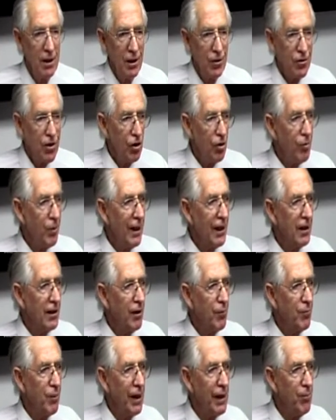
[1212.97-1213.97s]
2
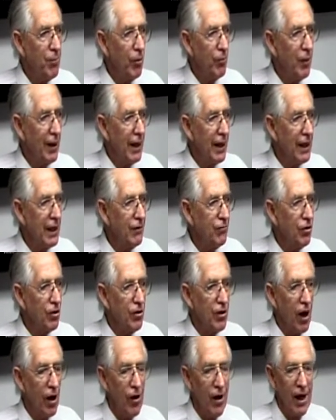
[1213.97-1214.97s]
billion people believe you
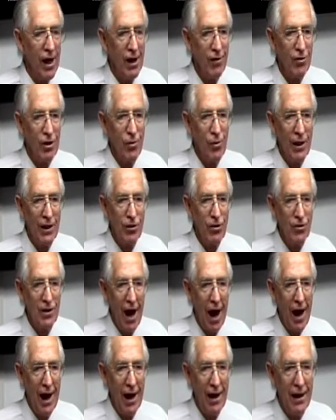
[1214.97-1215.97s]
go to heaven when you
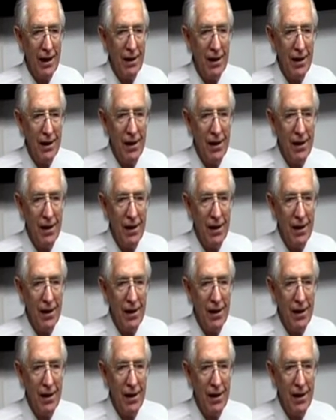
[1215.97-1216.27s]
die.